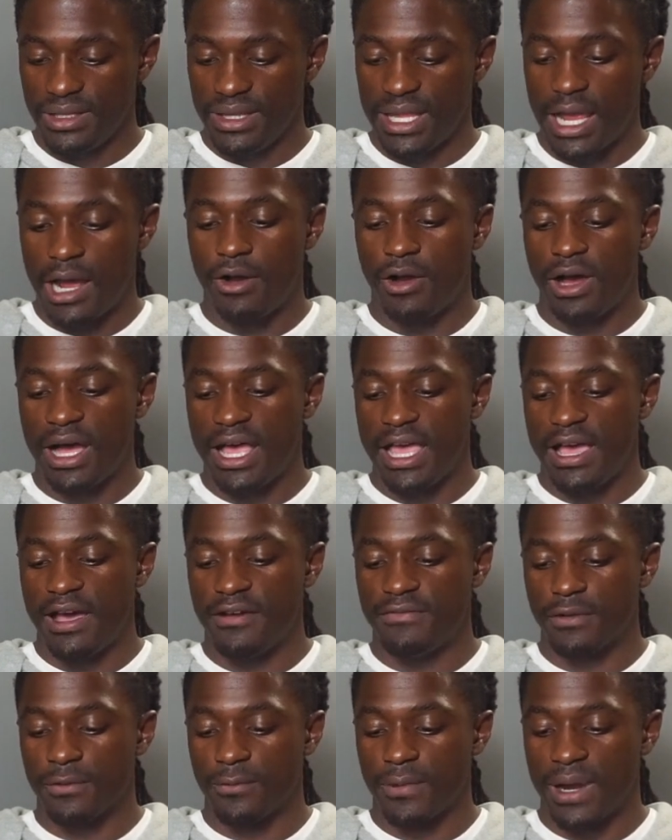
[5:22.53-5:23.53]
Now I
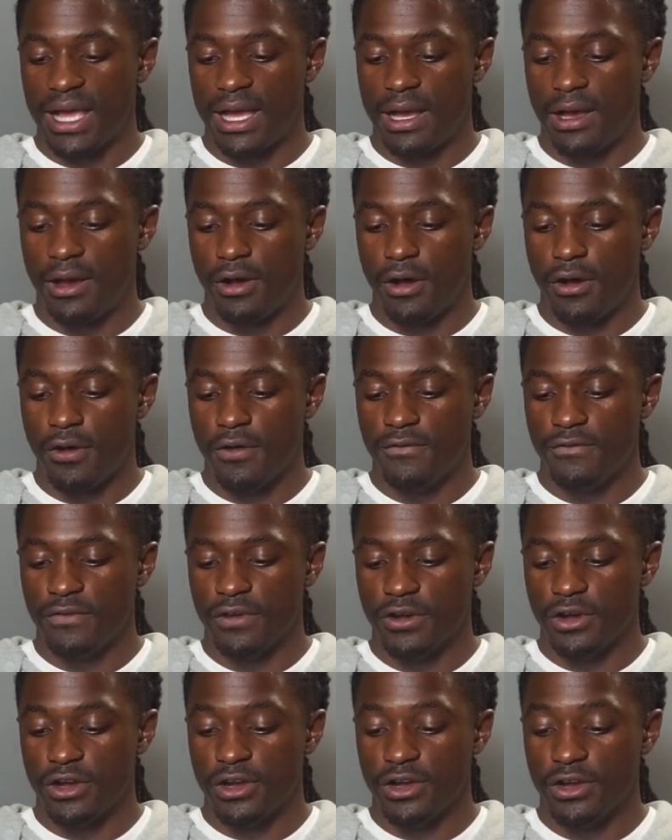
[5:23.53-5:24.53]
have around
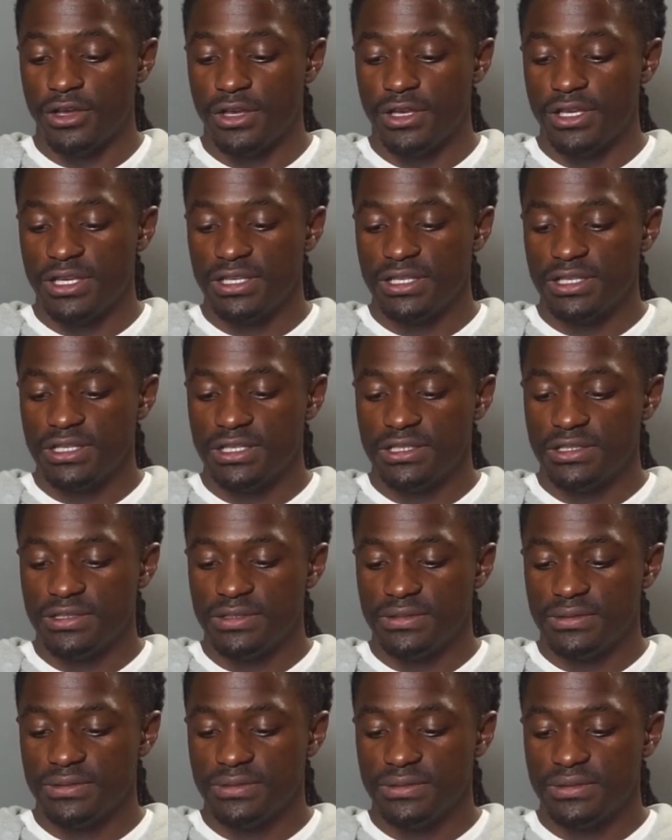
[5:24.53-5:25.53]
over
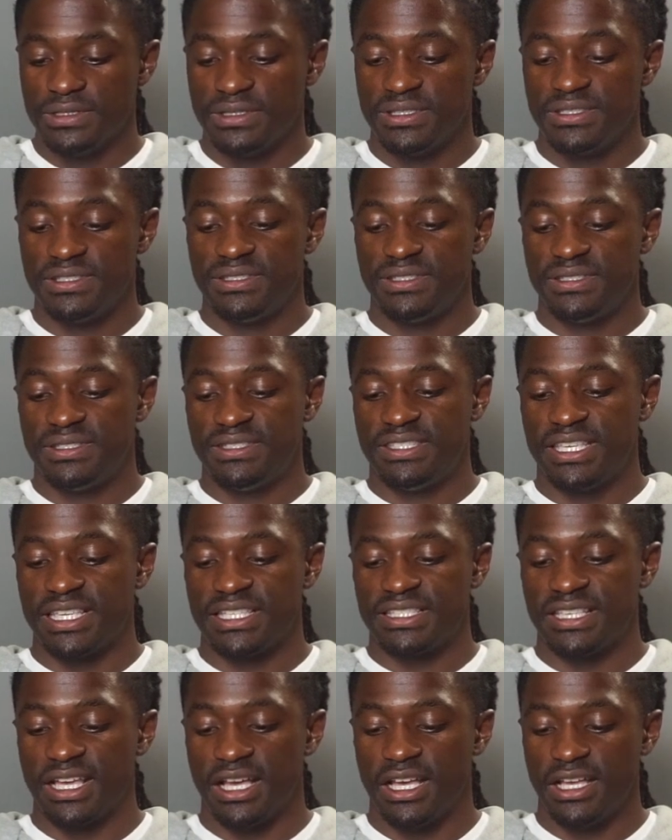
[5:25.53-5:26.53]

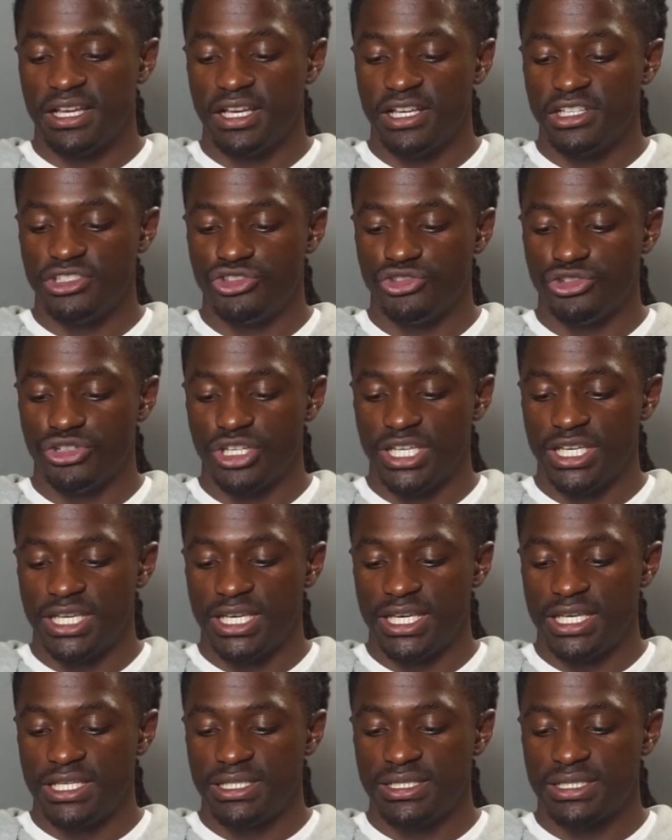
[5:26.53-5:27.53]
six
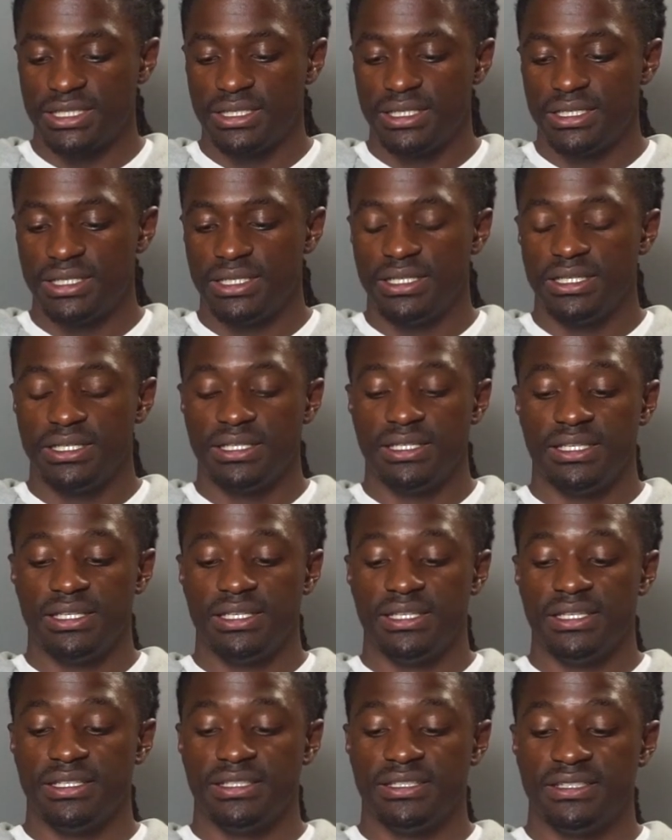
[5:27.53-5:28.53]
hundred
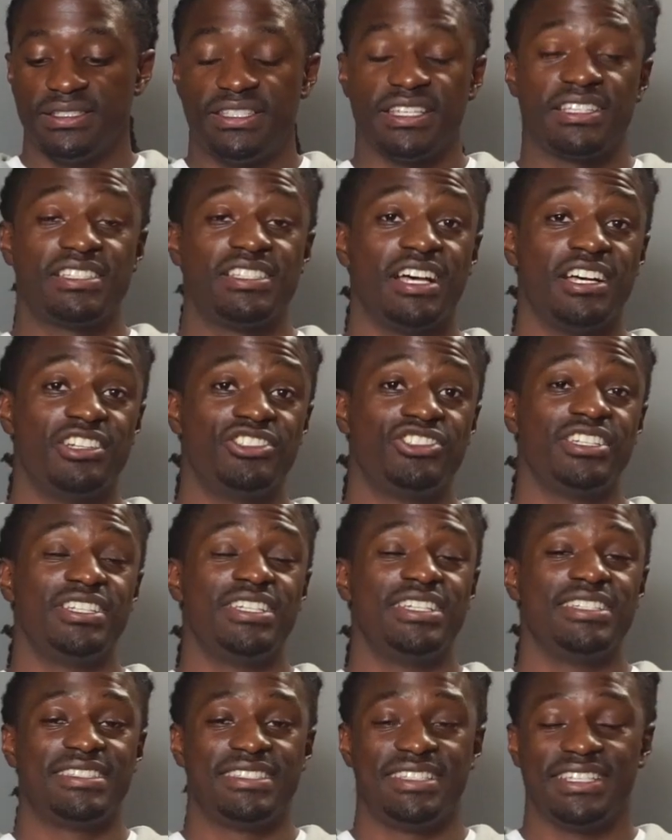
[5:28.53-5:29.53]
six
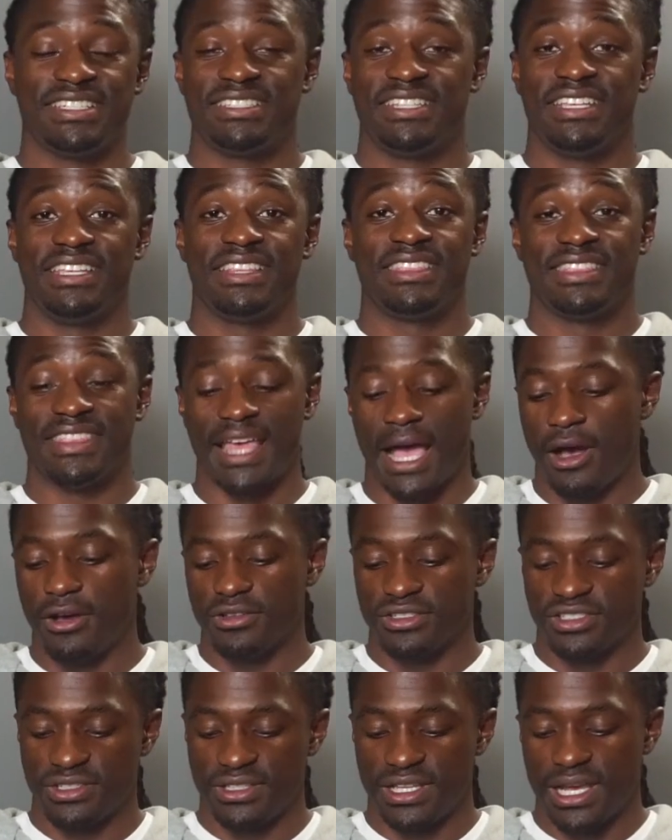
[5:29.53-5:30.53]
hundred sixty
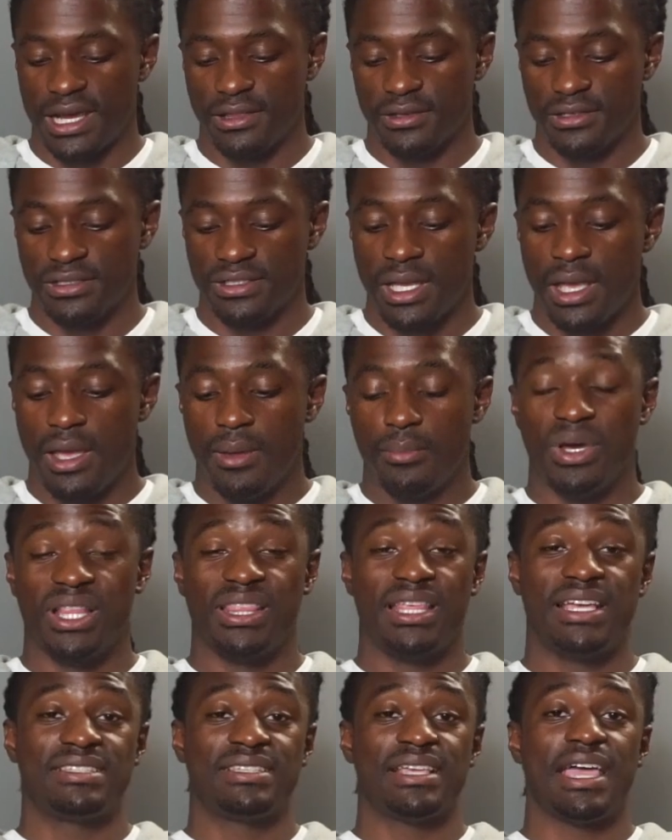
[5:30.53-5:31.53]
thousand dollars.
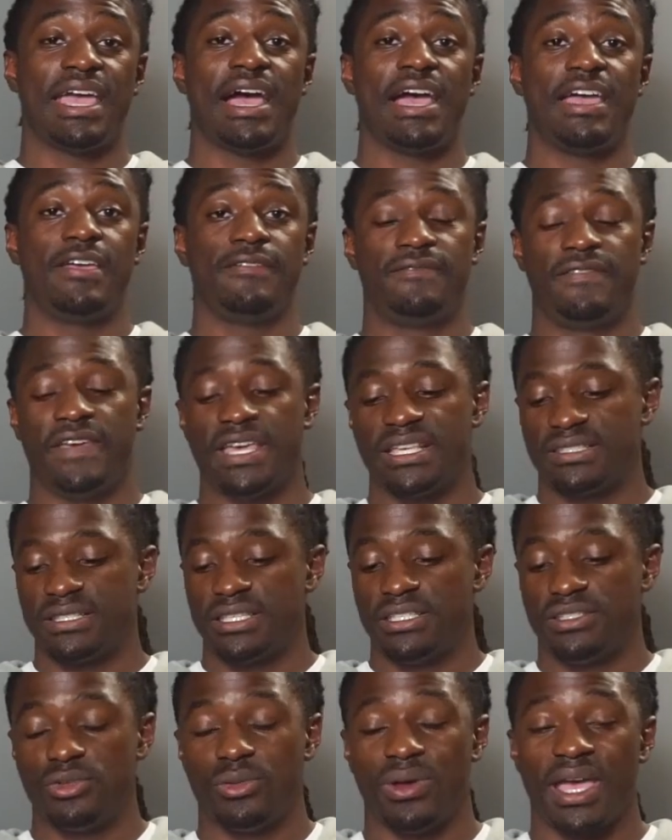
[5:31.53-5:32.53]
But let's say I
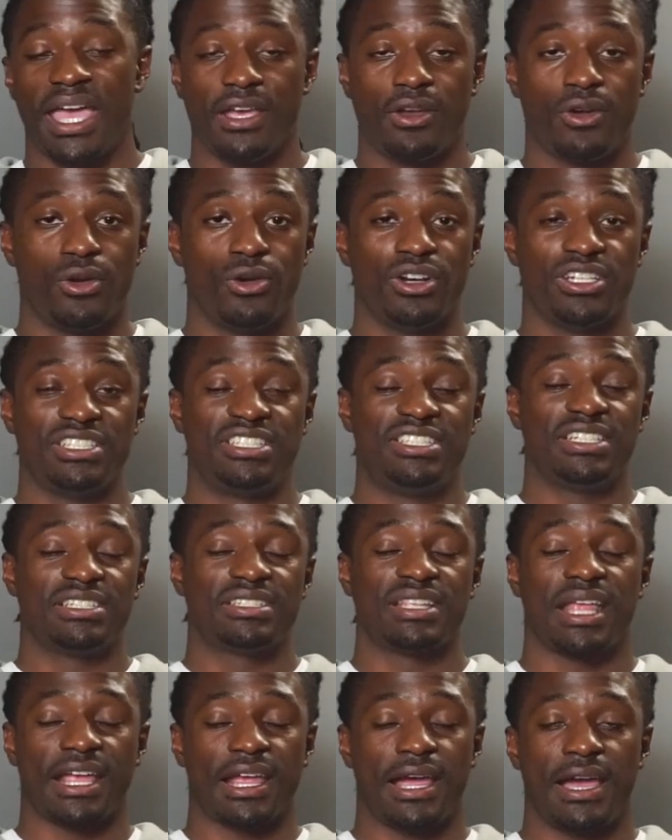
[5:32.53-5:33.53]
invest into Acorns
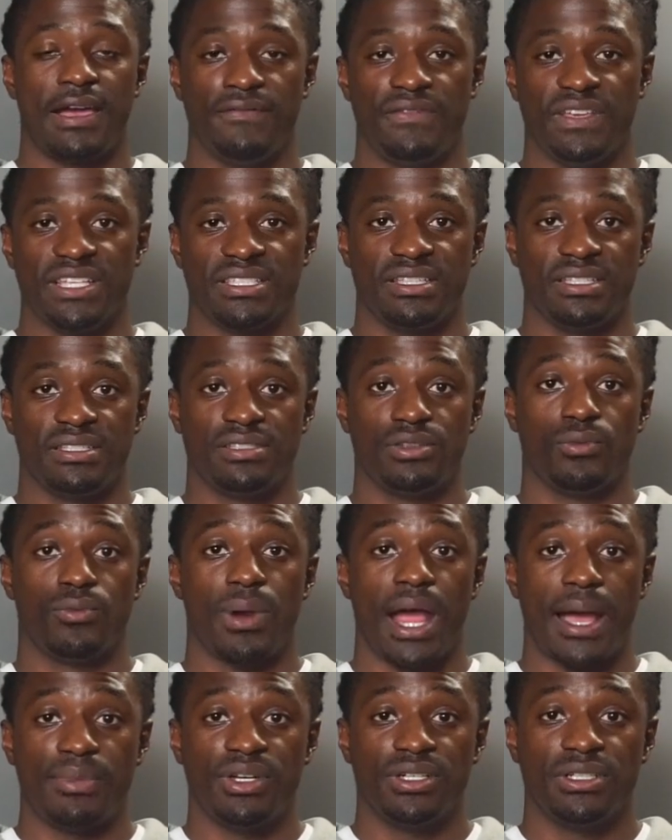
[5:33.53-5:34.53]
just like I invest into
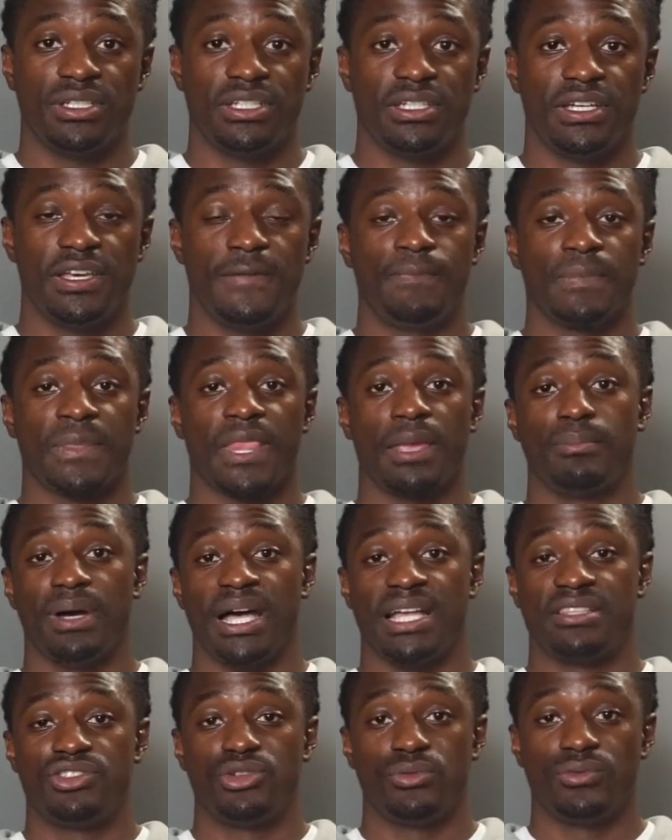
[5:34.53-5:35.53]
Robinhood
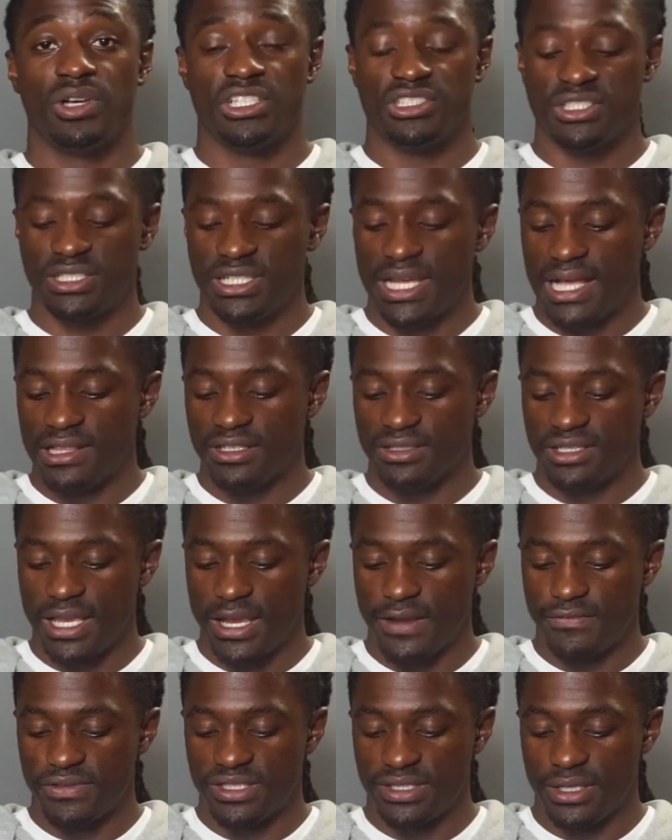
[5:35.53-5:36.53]
by two hundred dollars
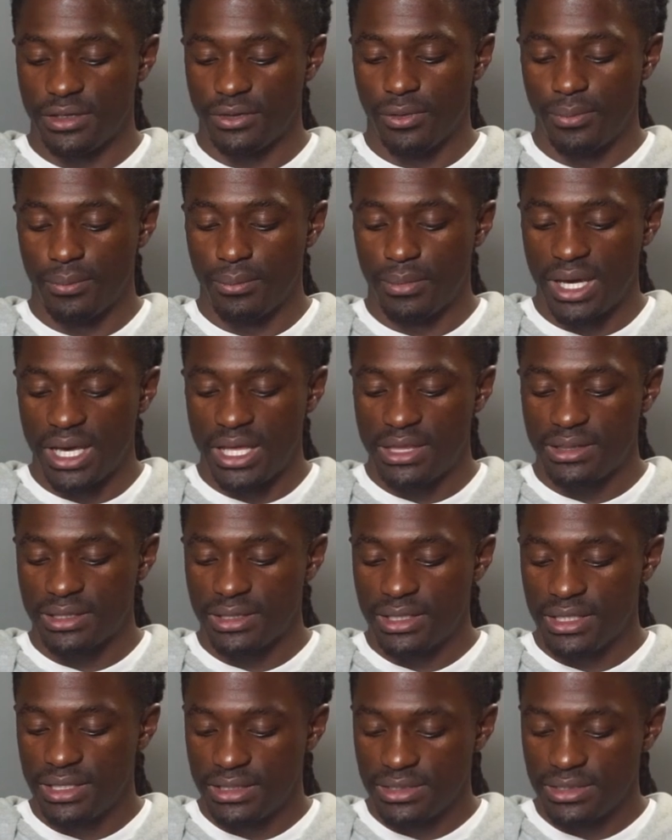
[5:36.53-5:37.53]
every single month.